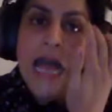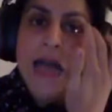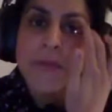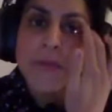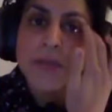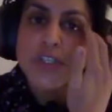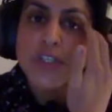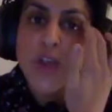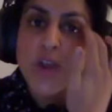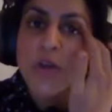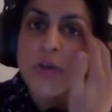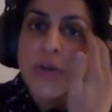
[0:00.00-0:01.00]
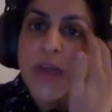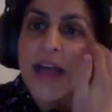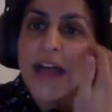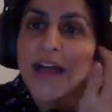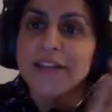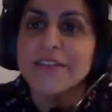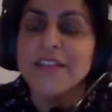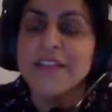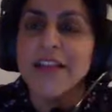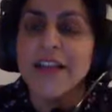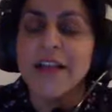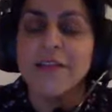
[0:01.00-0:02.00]
um so uh
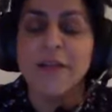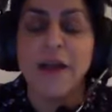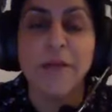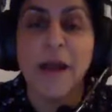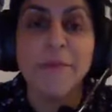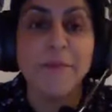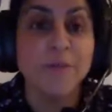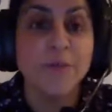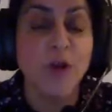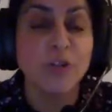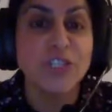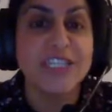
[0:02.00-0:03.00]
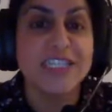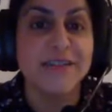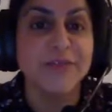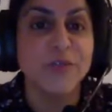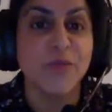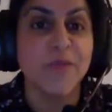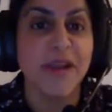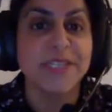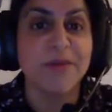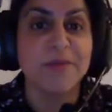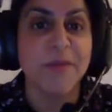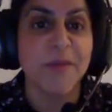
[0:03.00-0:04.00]
I, am conscious that sort of my
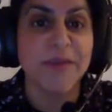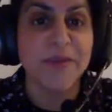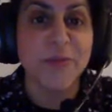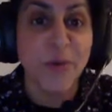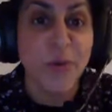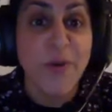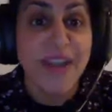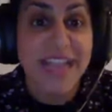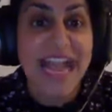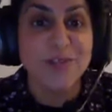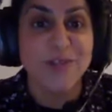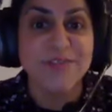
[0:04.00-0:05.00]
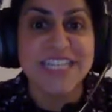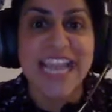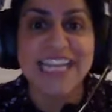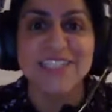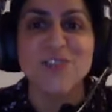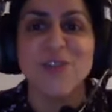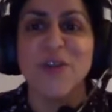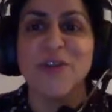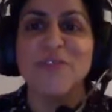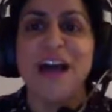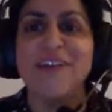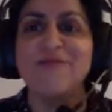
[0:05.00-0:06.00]
experience might be quite out of date
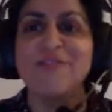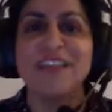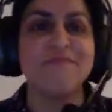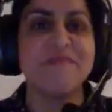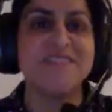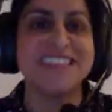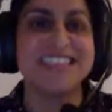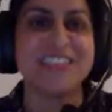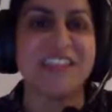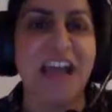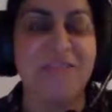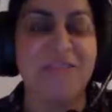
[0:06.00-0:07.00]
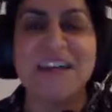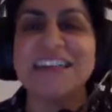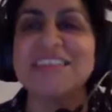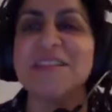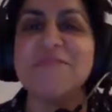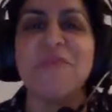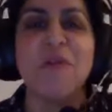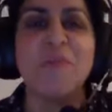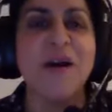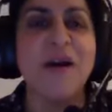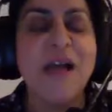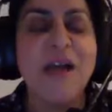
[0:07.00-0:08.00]
so uh, forgive me if this isn't how it works anymore
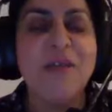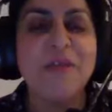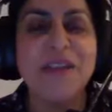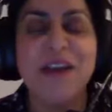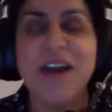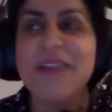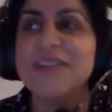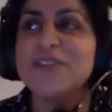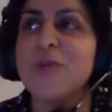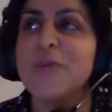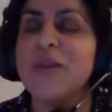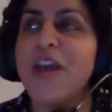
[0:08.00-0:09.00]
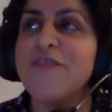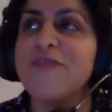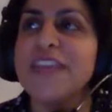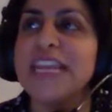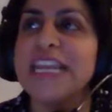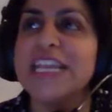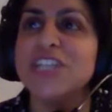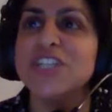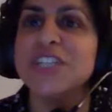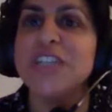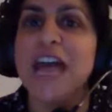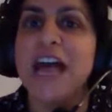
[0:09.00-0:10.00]
but when i so when i
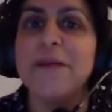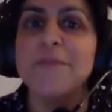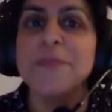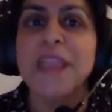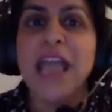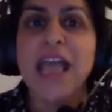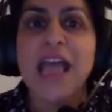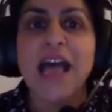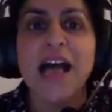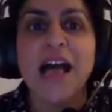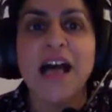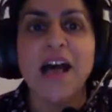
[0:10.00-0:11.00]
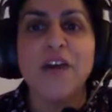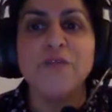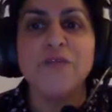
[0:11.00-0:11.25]
finished um, uh,